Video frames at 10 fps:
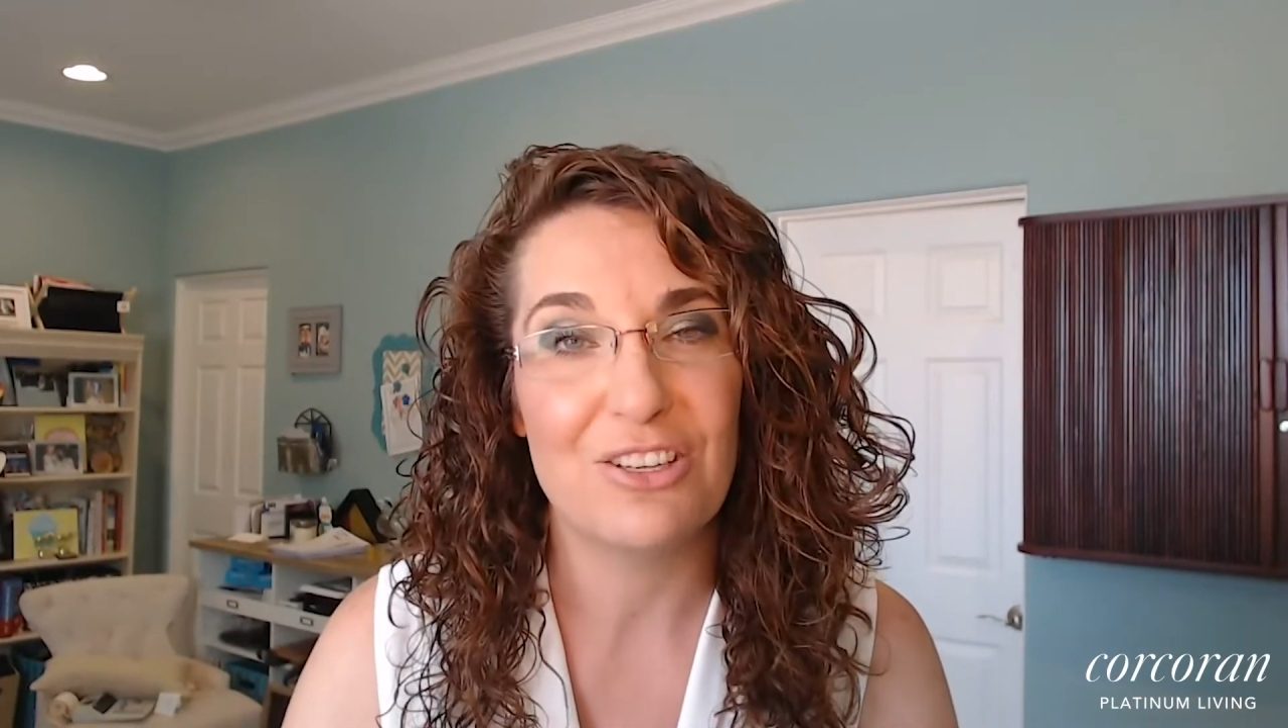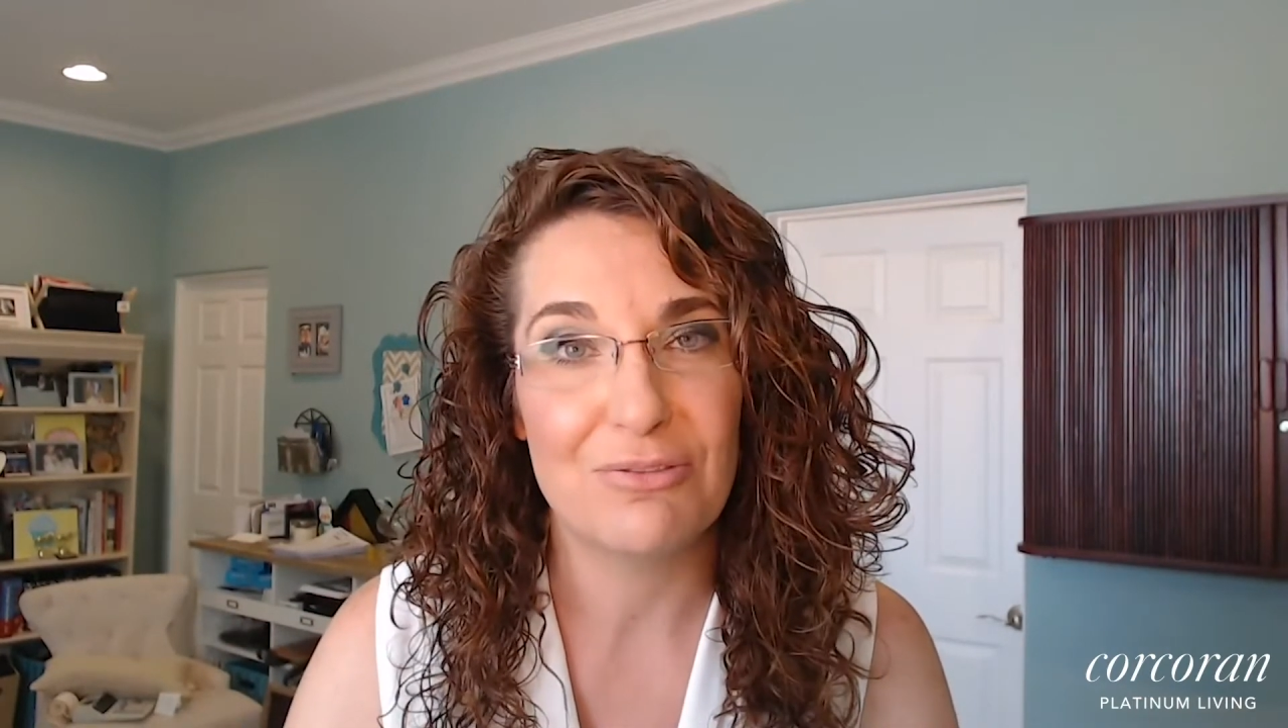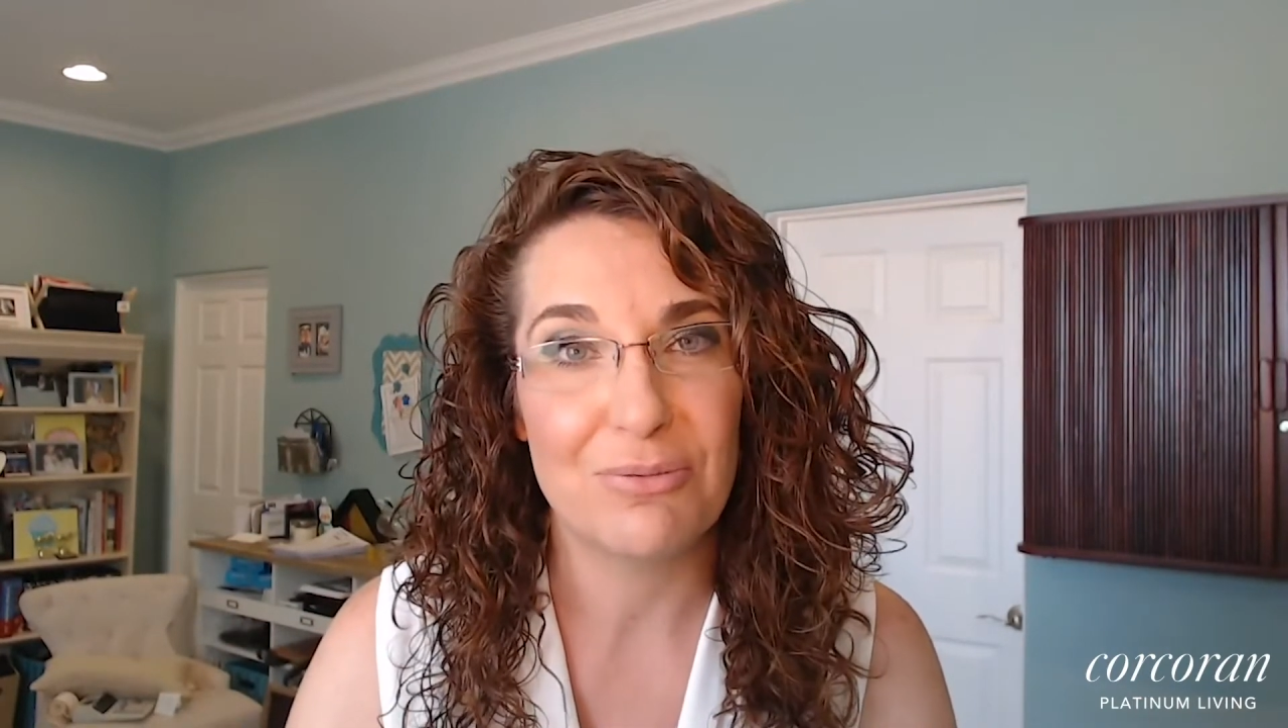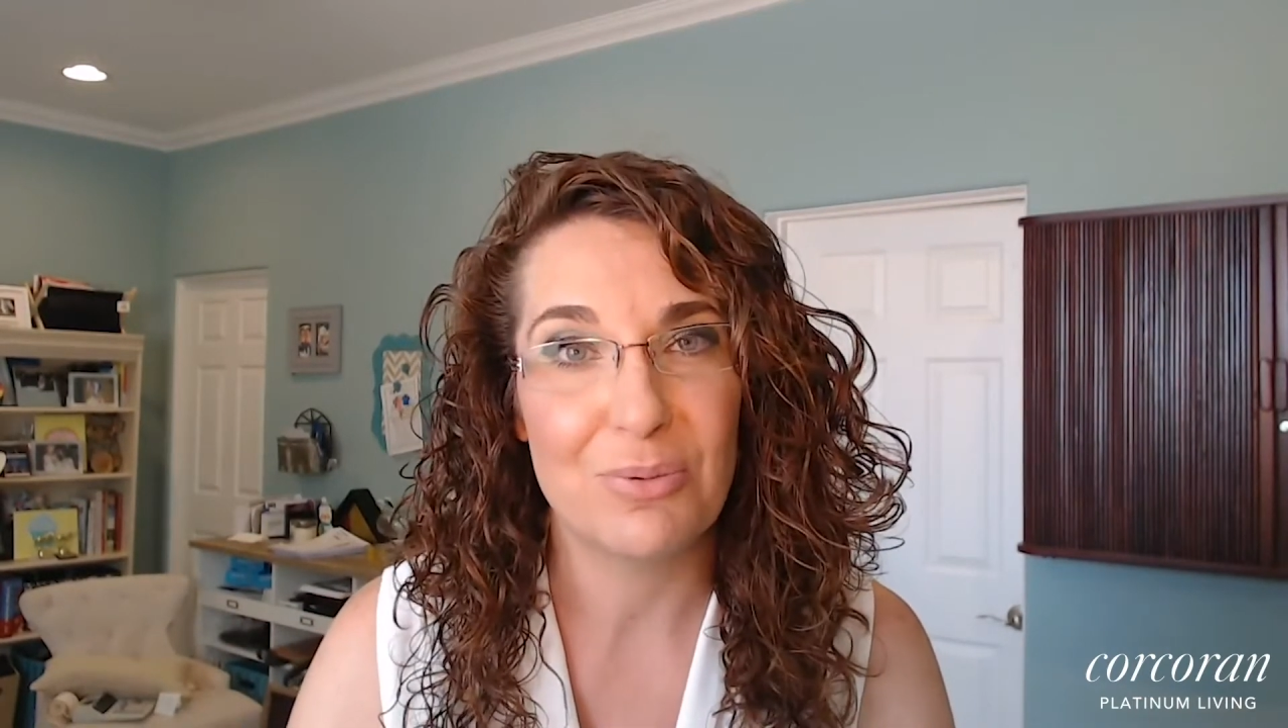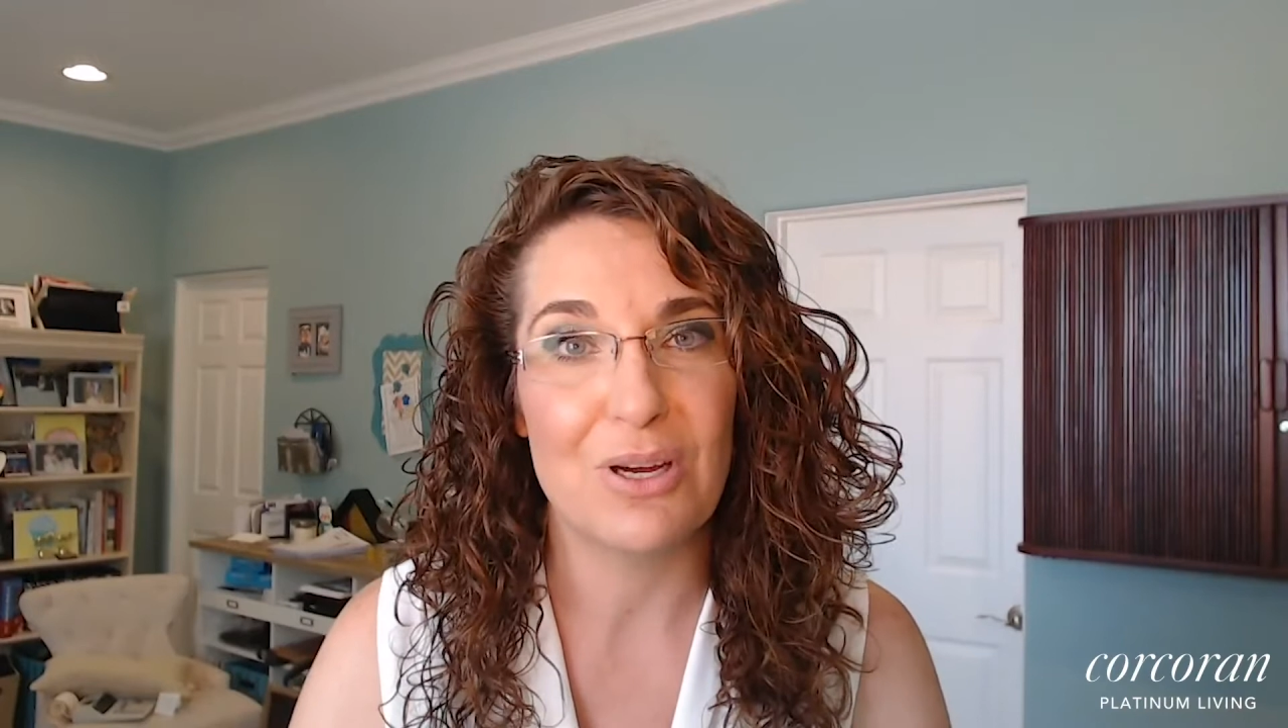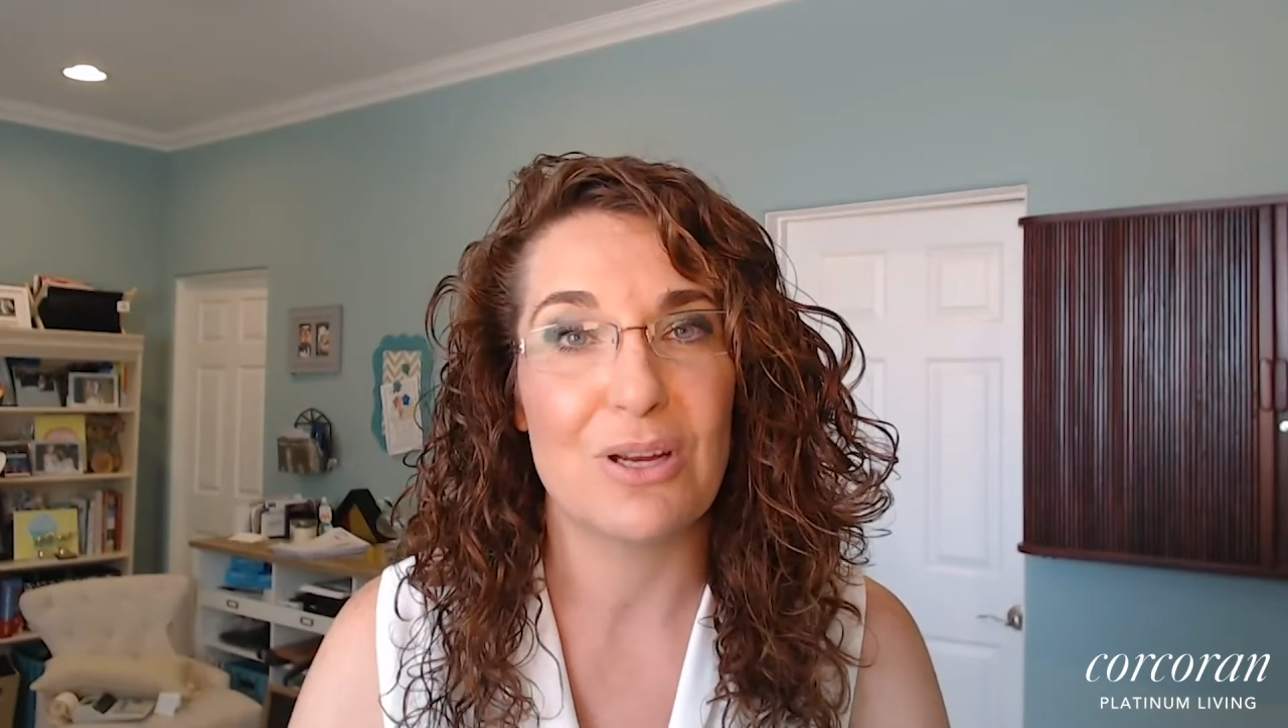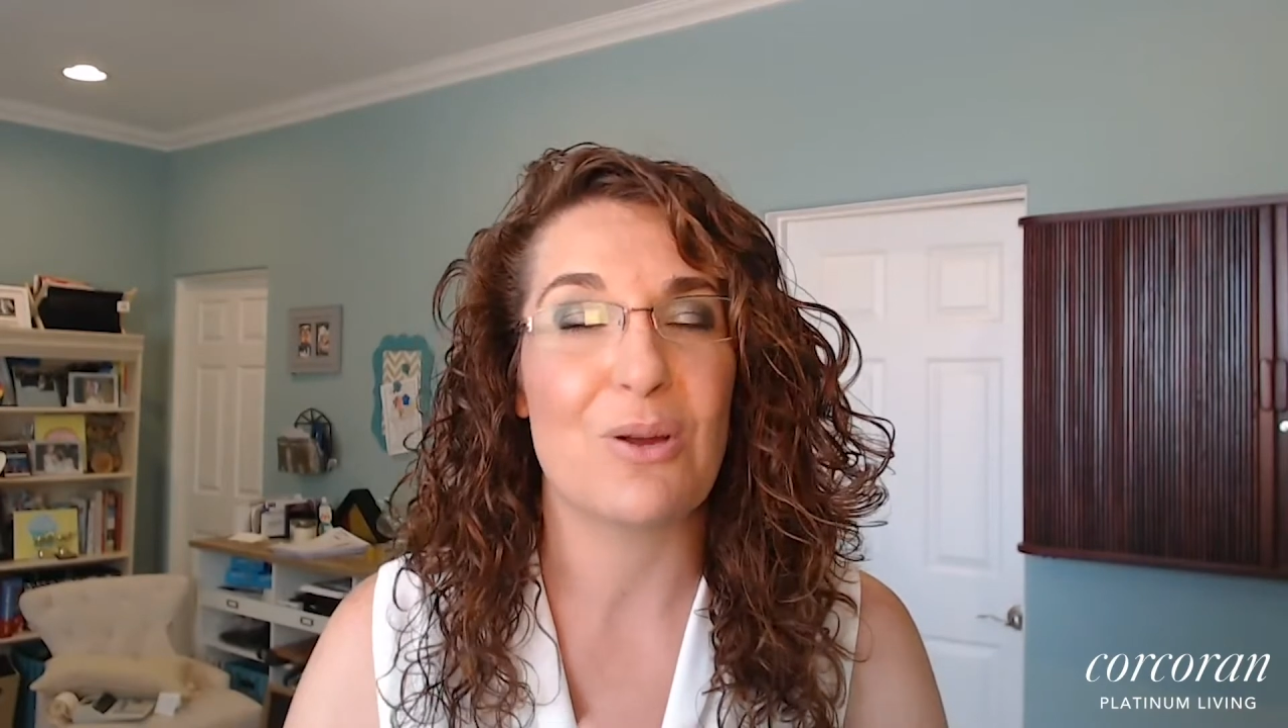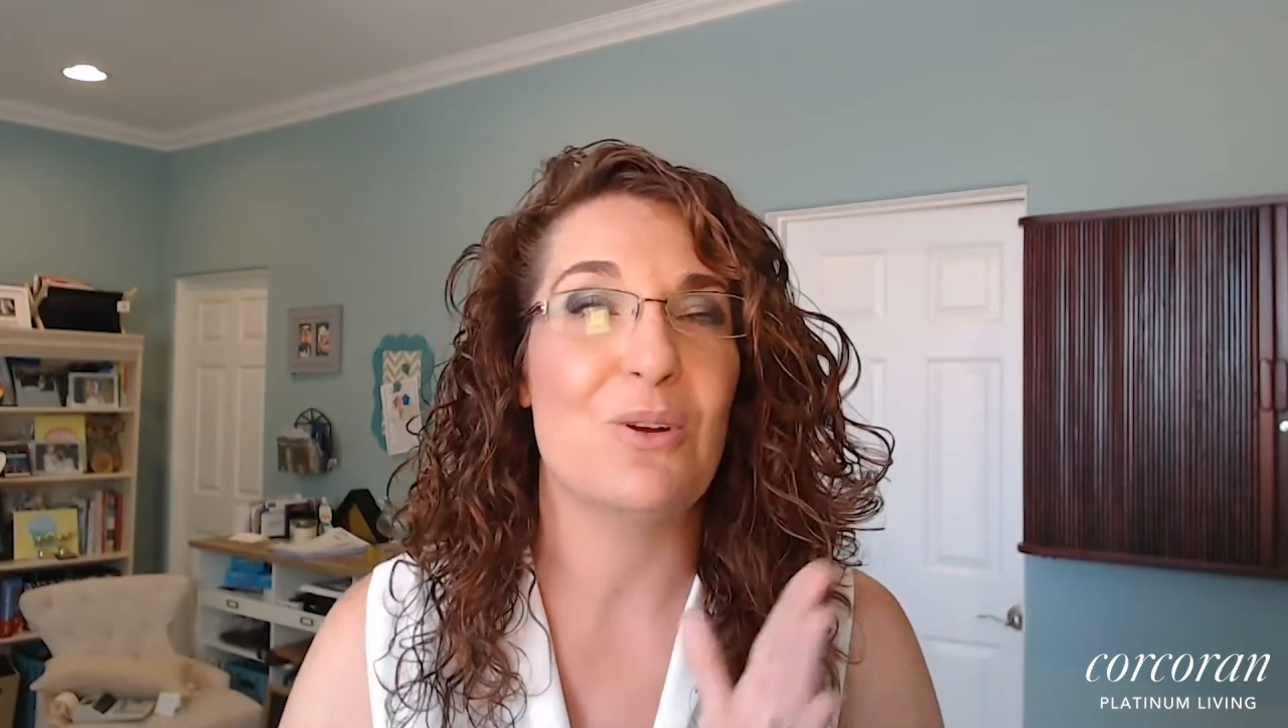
of work,